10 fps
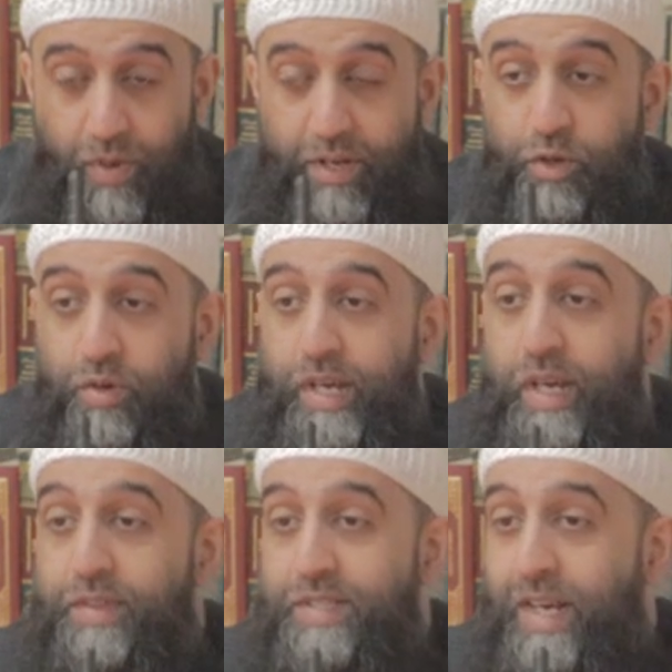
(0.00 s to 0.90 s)
When you
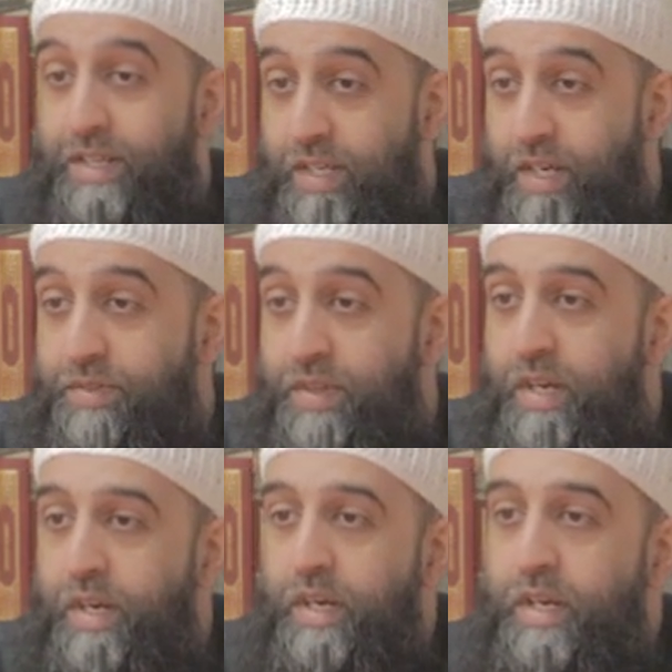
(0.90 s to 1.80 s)
hear this hadith,
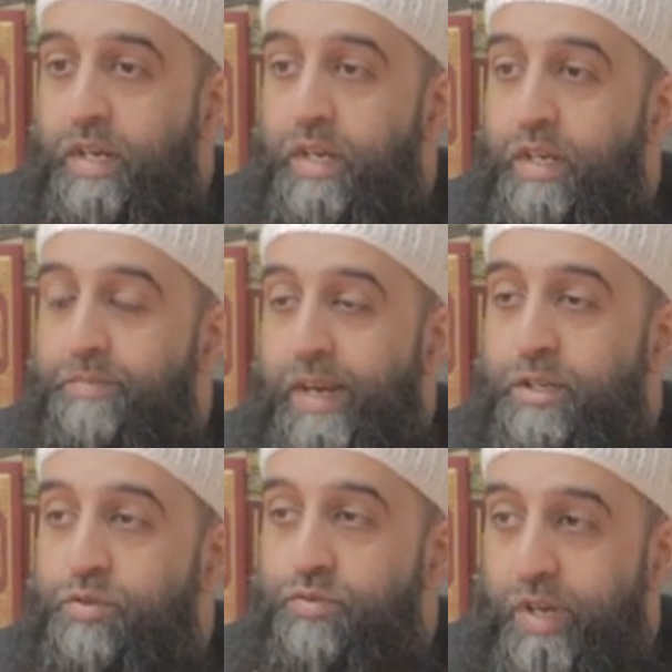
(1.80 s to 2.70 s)
it
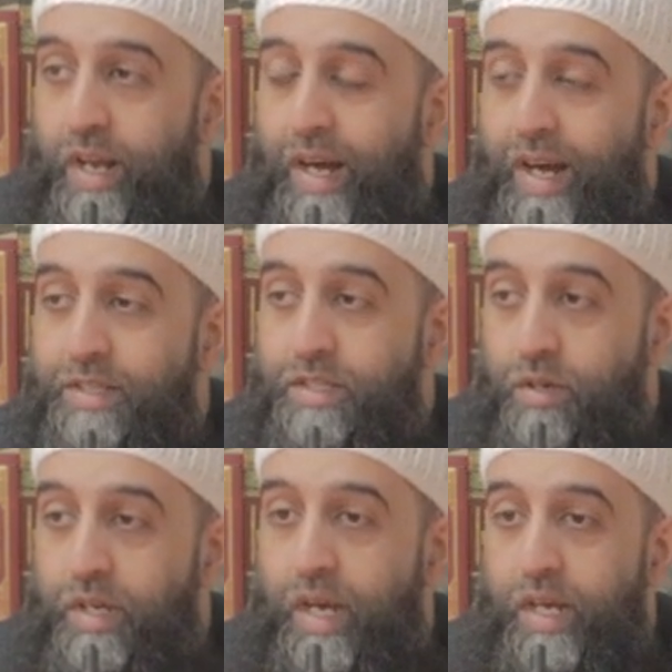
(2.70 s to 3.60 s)
makes you realize,
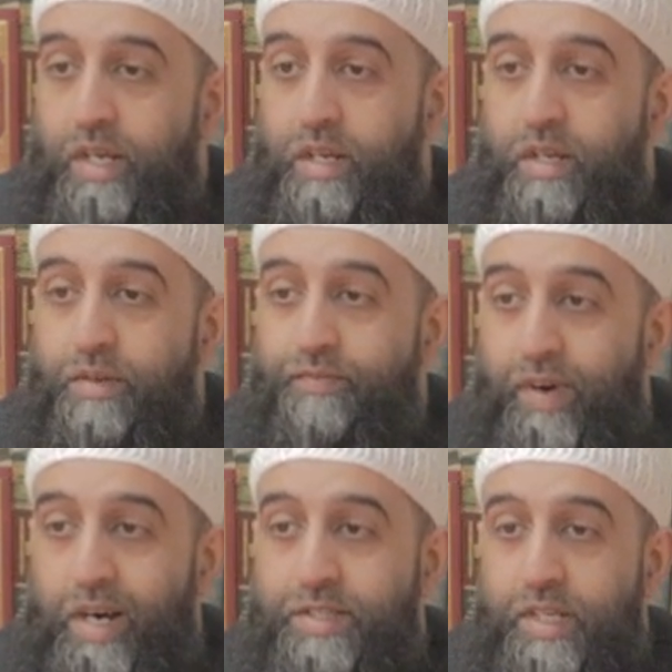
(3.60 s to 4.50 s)
okay,
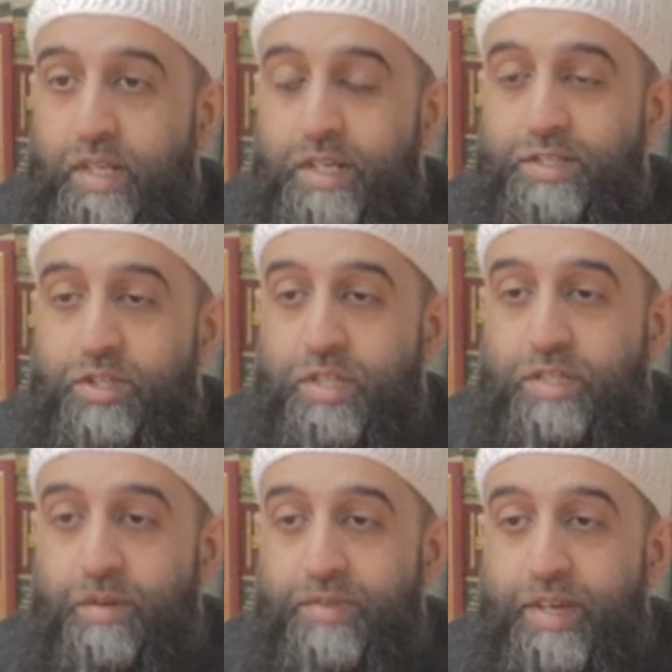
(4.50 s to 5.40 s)
fasting isn't
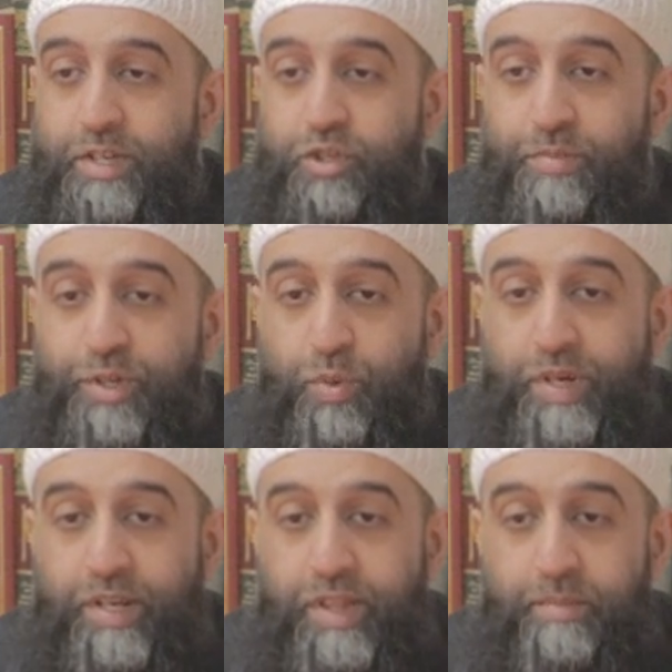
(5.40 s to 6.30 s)
just something I should be
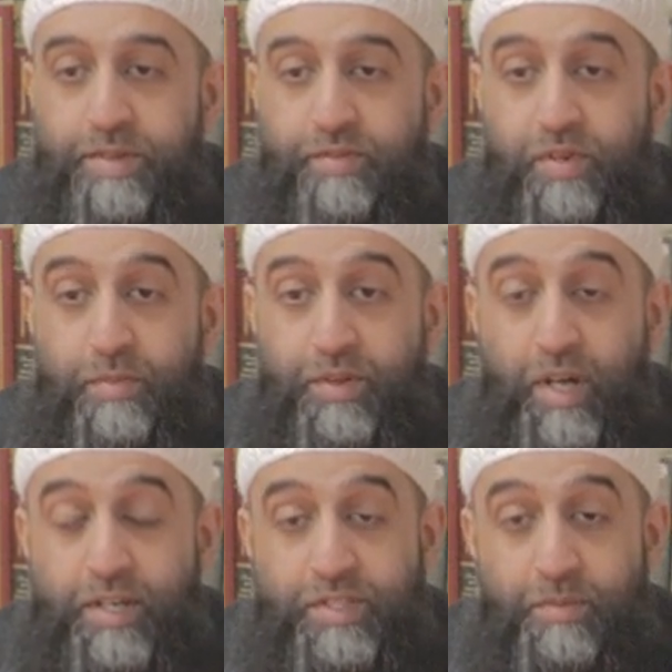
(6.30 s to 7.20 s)
doing in the month of
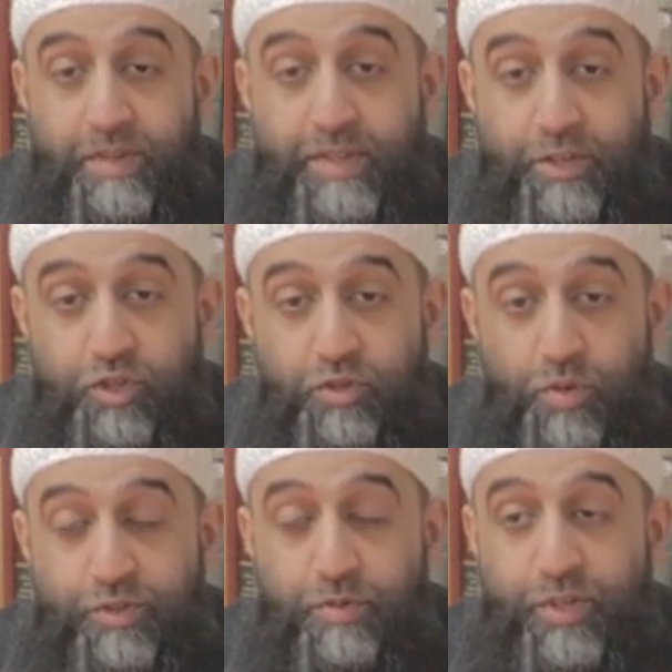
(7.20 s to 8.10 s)
Ramadan, it's something that I should
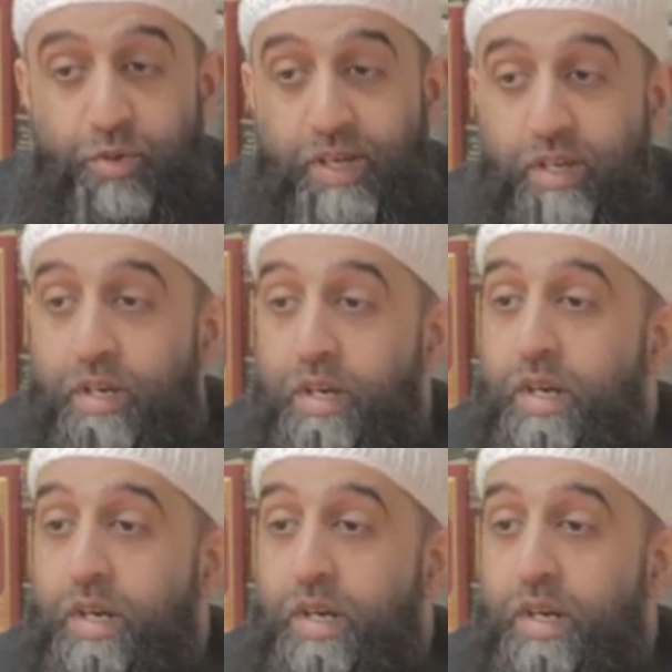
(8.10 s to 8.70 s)
also be doing